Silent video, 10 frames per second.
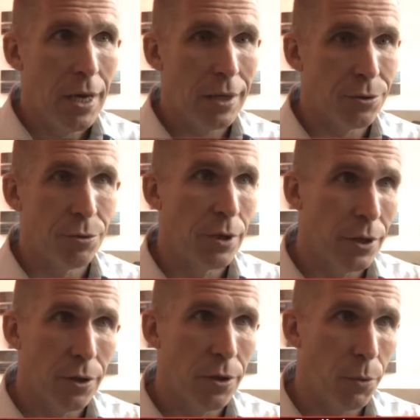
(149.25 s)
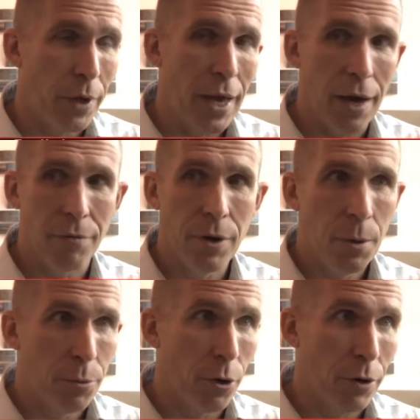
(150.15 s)
It's really good that we have
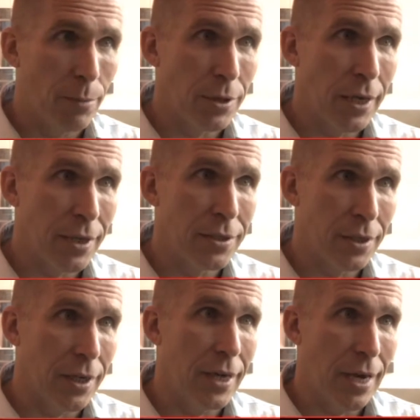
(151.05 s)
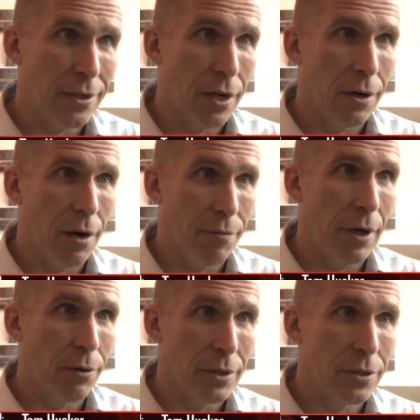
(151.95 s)
programs like this to connect our
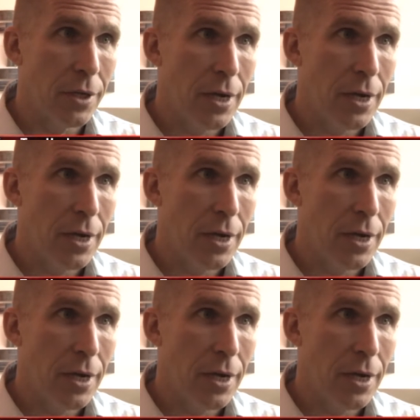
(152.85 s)
veterans